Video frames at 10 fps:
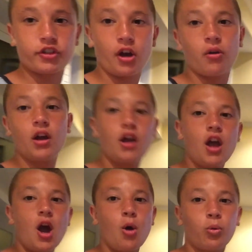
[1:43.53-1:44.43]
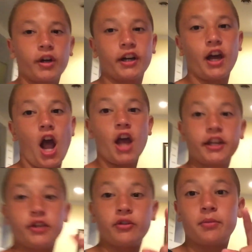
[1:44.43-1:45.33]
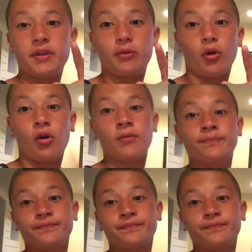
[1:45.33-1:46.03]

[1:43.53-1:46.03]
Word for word: So we're gonna cue the B-roll.